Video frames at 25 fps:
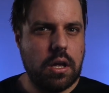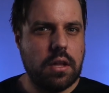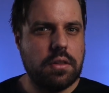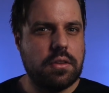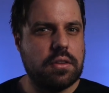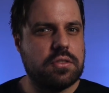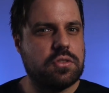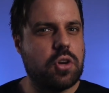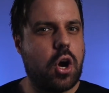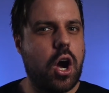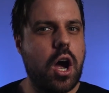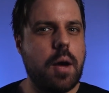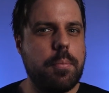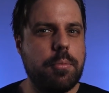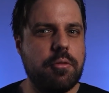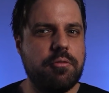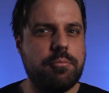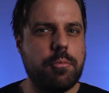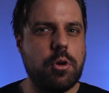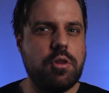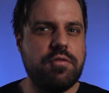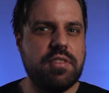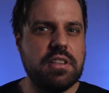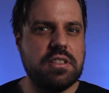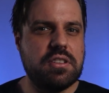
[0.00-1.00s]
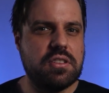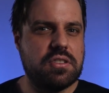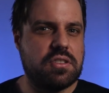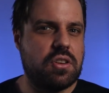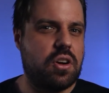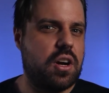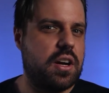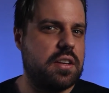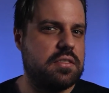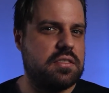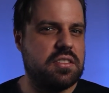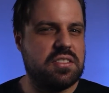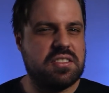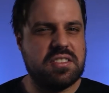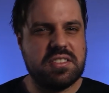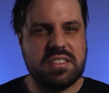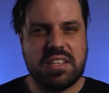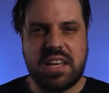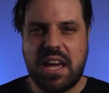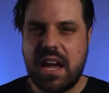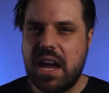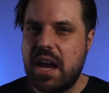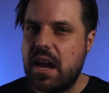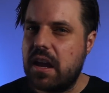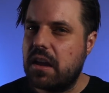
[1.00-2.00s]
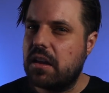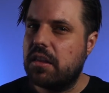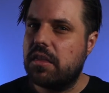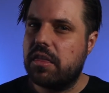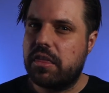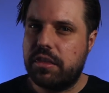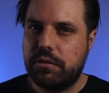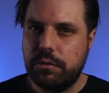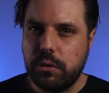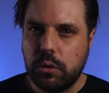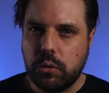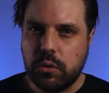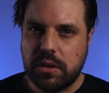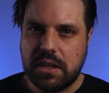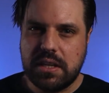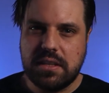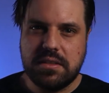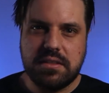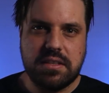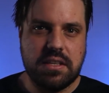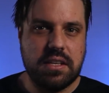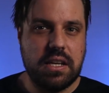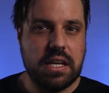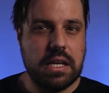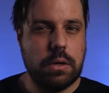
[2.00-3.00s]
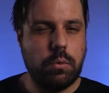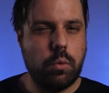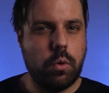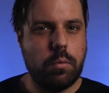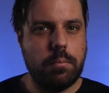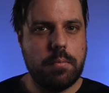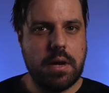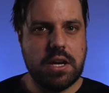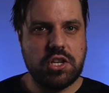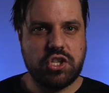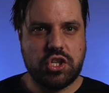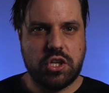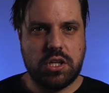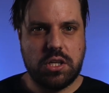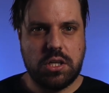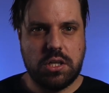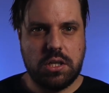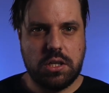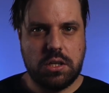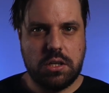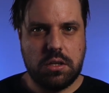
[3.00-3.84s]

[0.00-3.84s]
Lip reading: The type of movie designed to scare and thrill kids in equal measure.